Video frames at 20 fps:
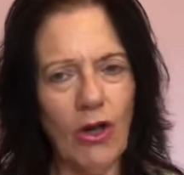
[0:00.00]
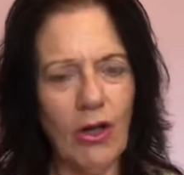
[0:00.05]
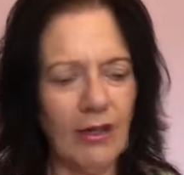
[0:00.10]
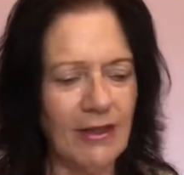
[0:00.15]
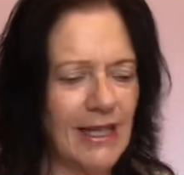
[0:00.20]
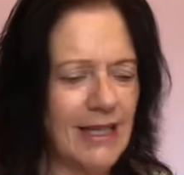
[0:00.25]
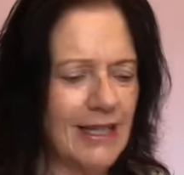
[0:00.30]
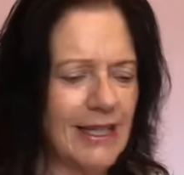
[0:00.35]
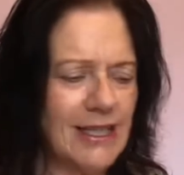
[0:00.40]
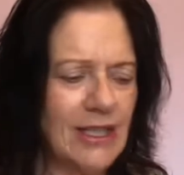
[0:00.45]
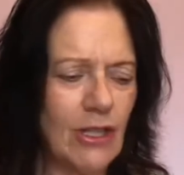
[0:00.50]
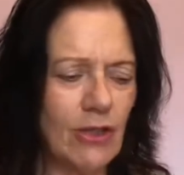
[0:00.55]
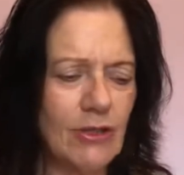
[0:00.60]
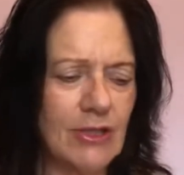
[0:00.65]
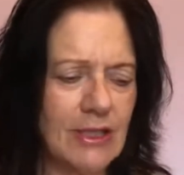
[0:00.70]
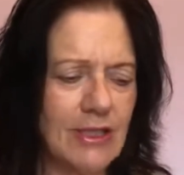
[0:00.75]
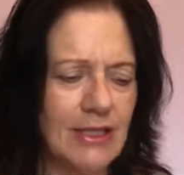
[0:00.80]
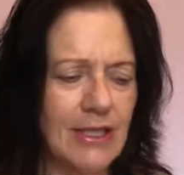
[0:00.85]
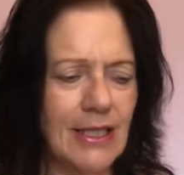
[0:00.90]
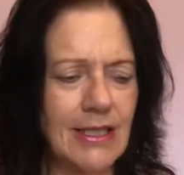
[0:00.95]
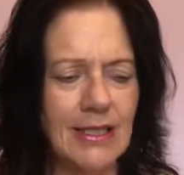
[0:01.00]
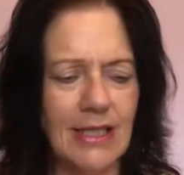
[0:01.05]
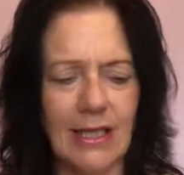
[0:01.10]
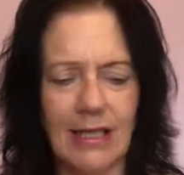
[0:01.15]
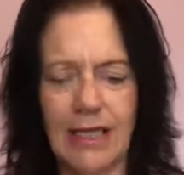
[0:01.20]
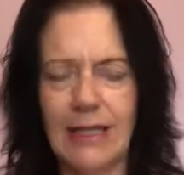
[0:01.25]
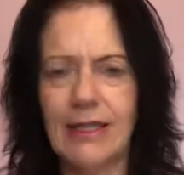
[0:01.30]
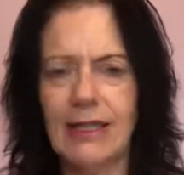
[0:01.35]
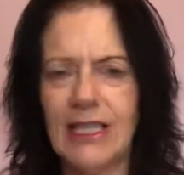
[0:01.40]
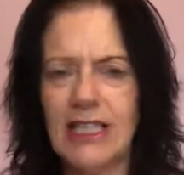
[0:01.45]
And then
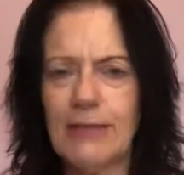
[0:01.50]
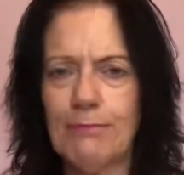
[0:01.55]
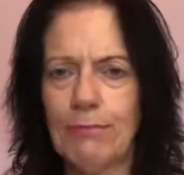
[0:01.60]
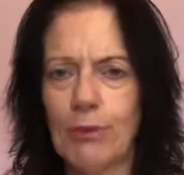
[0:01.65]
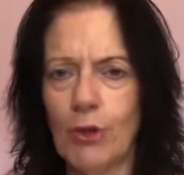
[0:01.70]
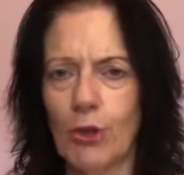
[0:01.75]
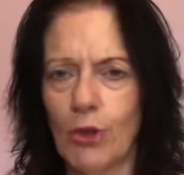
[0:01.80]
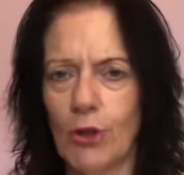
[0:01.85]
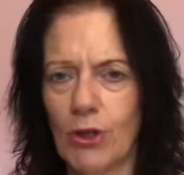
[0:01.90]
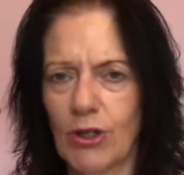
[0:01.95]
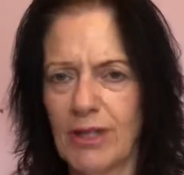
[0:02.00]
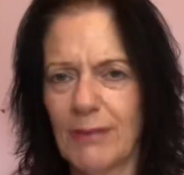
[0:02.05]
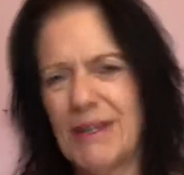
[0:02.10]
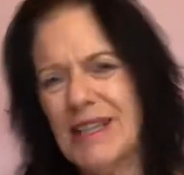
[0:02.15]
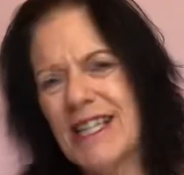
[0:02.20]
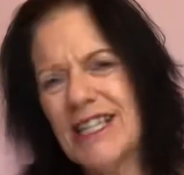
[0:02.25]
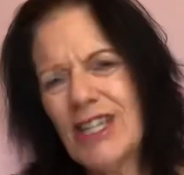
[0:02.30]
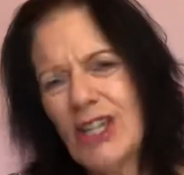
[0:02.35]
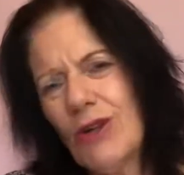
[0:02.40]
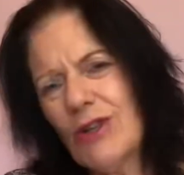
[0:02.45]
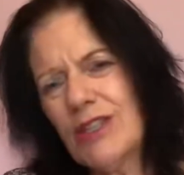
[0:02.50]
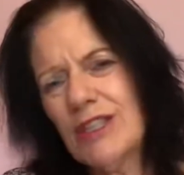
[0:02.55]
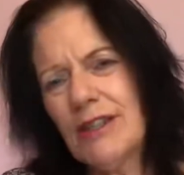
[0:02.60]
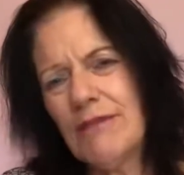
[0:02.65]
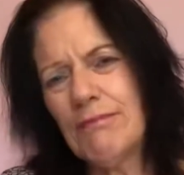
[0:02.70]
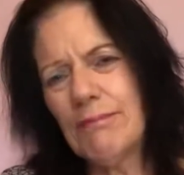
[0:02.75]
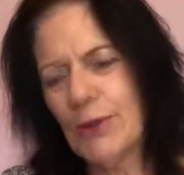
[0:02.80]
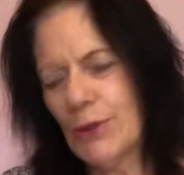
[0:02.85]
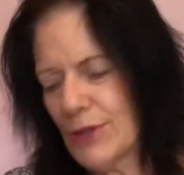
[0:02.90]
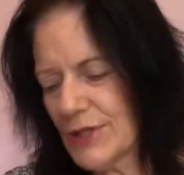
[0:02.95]
in this book, I mean there's lots of
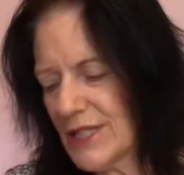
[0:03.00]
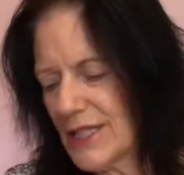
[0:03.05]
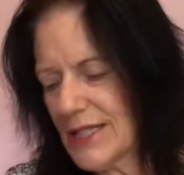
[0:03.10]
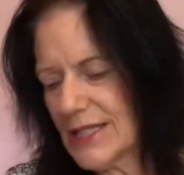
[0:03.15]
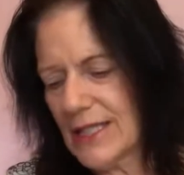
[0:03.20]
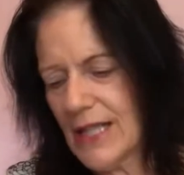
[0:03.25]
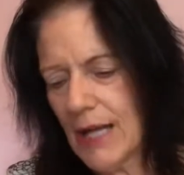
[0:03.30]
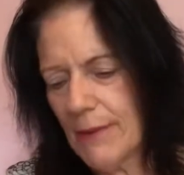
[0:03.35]
books, isn't there?